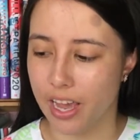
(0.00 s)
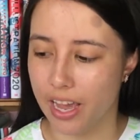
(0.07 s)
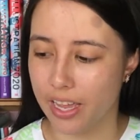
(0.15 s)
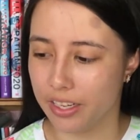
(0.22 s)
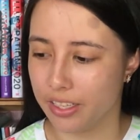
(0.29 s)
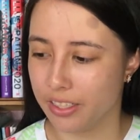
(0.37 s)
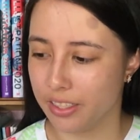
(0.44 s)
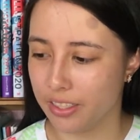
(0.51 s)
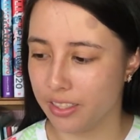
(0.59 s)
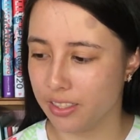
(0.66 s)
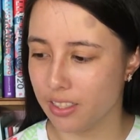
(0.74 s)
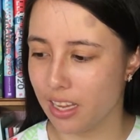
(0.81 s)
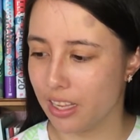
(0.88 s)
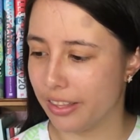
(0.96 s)
and it
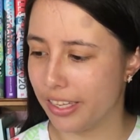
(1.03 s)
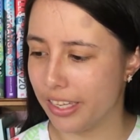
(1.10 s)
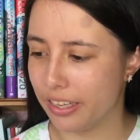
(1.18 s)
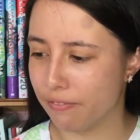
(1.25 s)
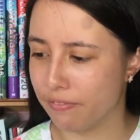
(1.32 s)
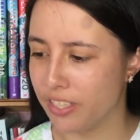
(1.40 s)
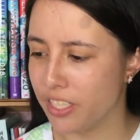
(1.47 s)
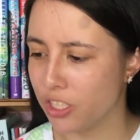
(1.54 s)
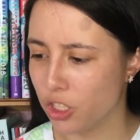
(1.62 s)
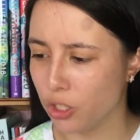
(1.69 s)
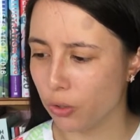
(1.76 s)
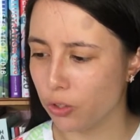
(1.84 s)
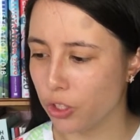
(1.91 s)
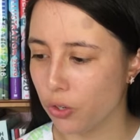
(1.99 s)
is the V
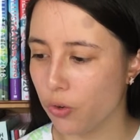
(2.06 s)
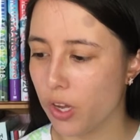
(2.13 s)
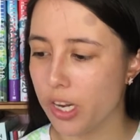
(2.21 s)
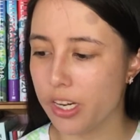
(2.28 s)
Shoujo